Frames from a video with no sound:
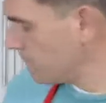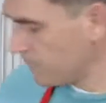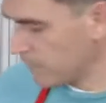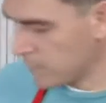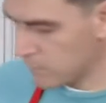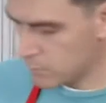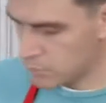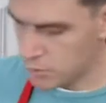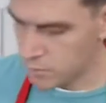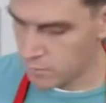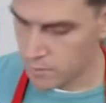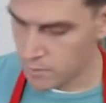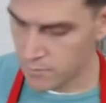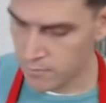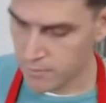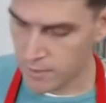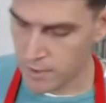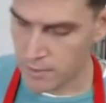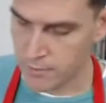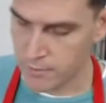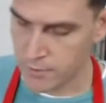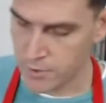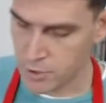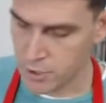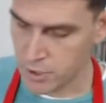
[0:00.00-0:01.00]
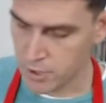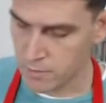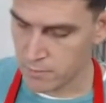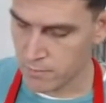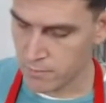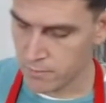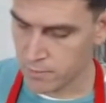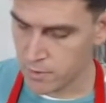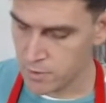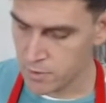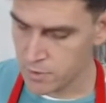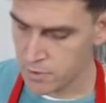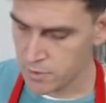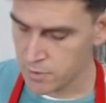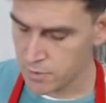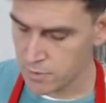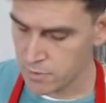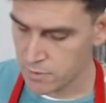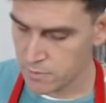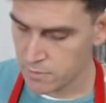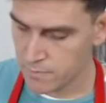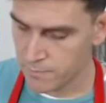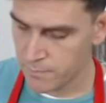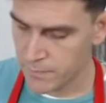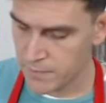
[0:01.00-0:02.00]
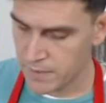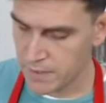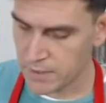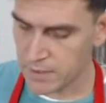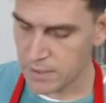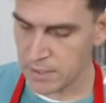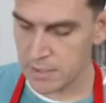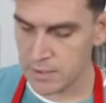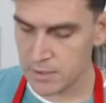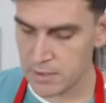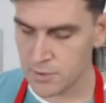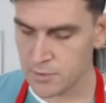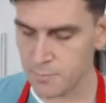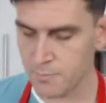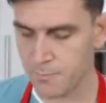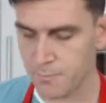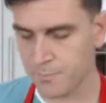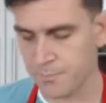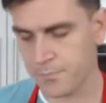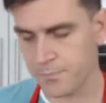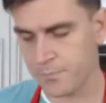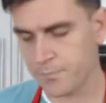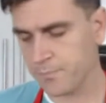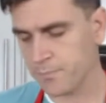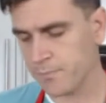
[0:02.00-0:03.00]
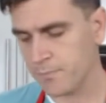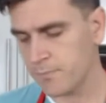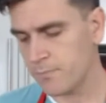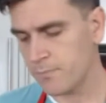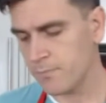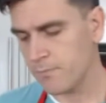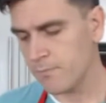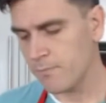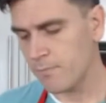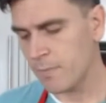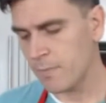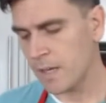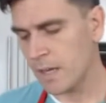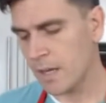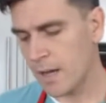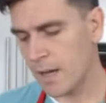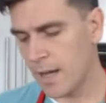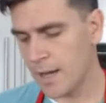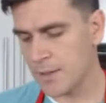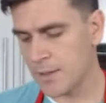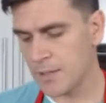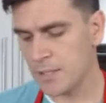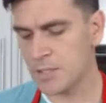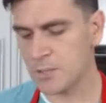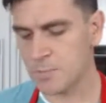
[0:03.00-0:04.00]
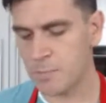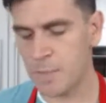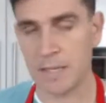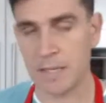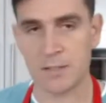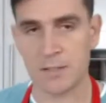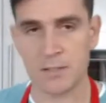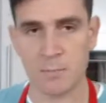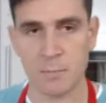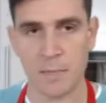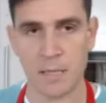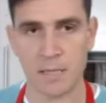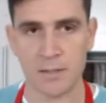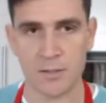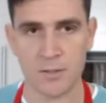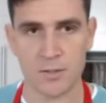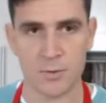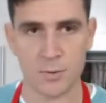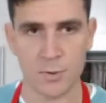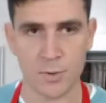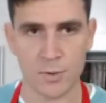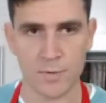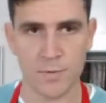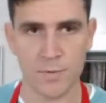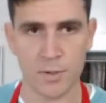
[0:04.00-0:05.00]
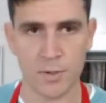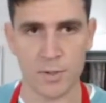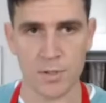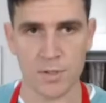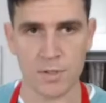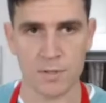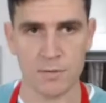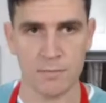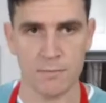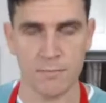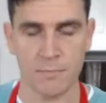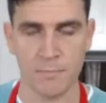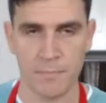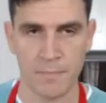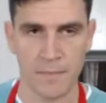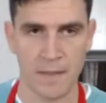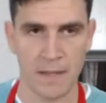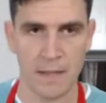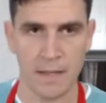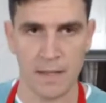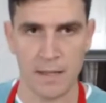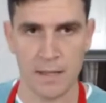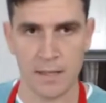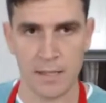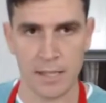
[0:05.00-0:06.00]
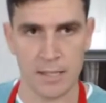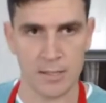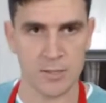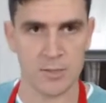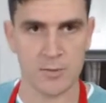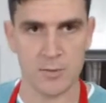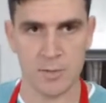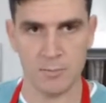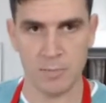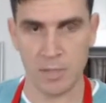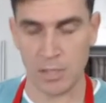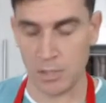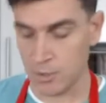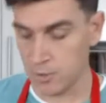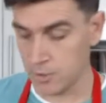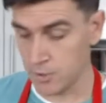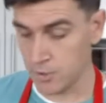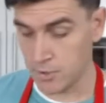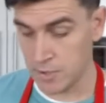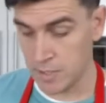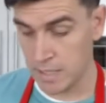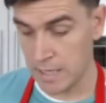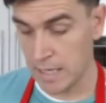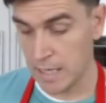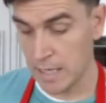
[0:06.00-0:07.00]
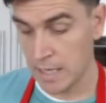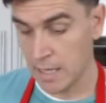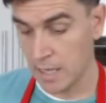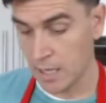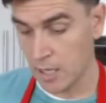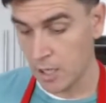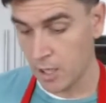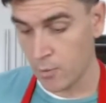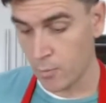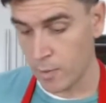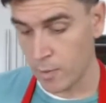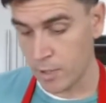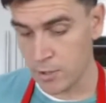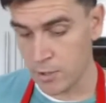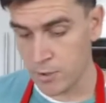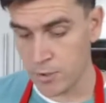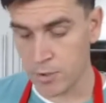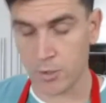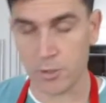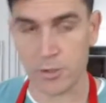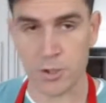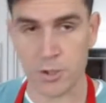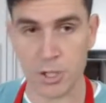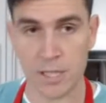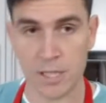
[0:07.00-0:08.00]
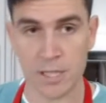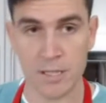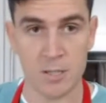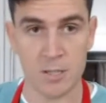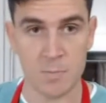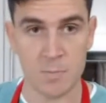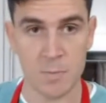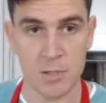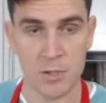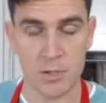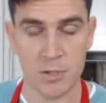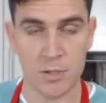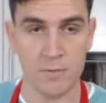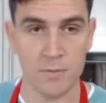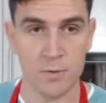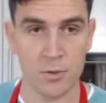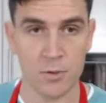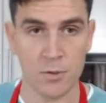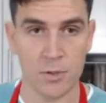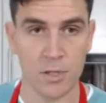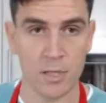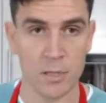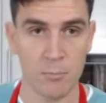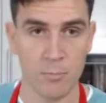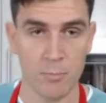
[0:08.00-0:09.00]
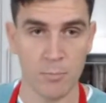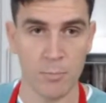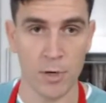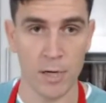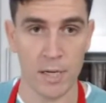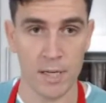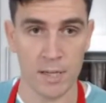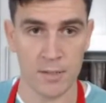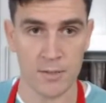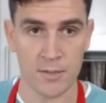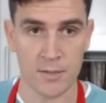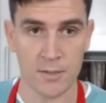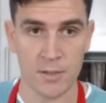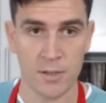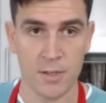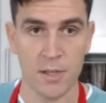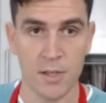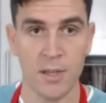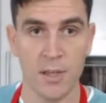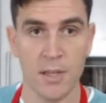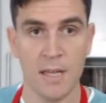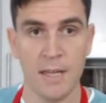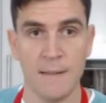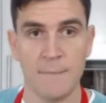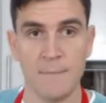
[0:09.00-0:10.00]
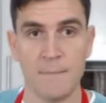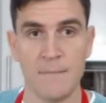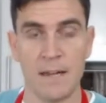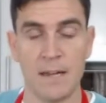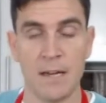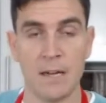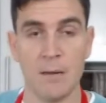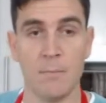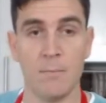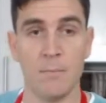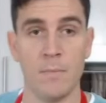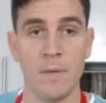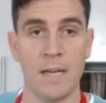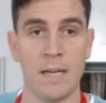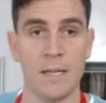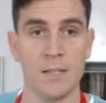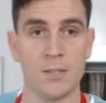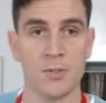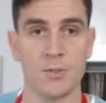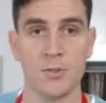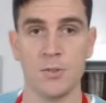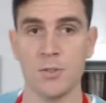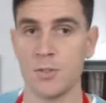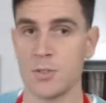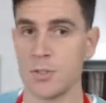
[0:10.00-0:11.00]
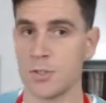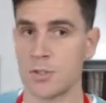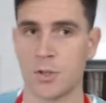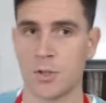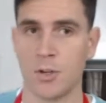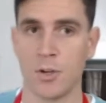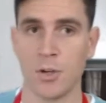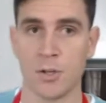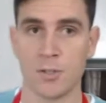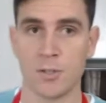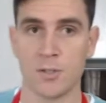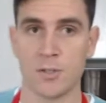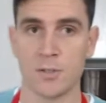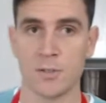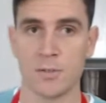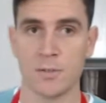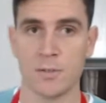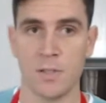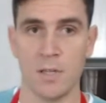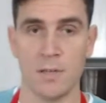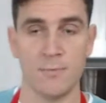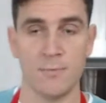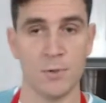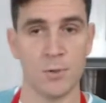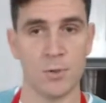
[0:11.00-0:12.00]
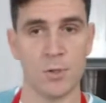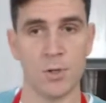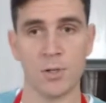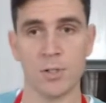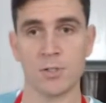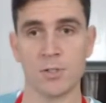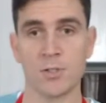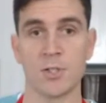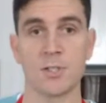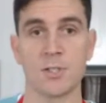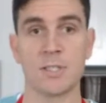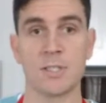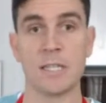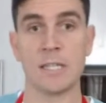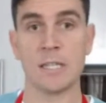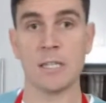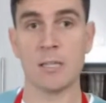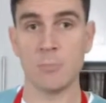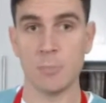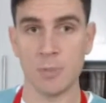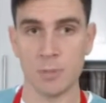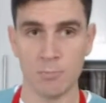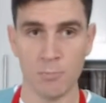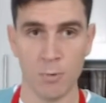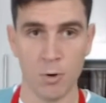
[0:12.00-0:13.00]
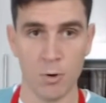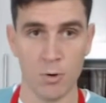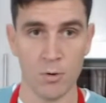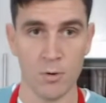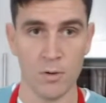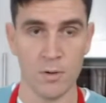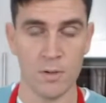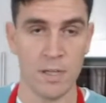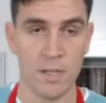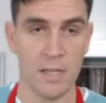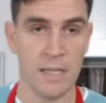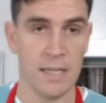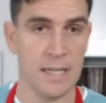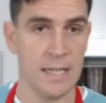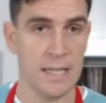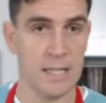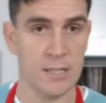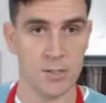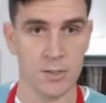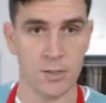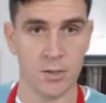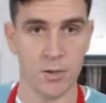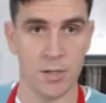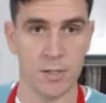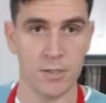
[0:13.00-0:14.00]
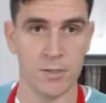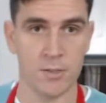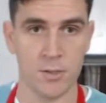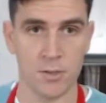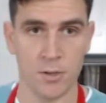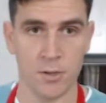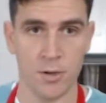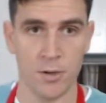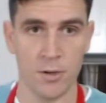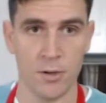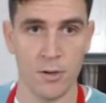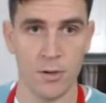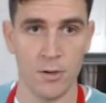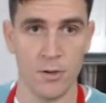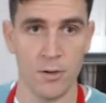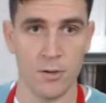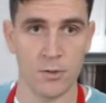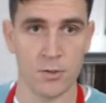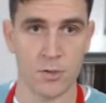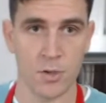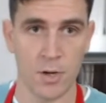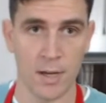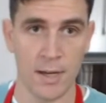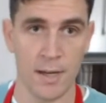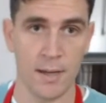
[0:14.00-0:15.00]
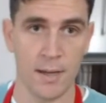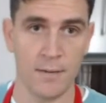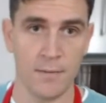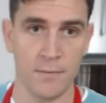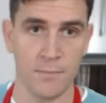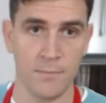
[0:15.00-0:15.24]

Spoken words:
Or should we fry off the chicken first? The thing is, I think it's better to make the sauce first. That's because when you cook chicken, especially if you're cooking breast, as soon as it's cooked, if you cook it just a little bit more, it's going to go dry.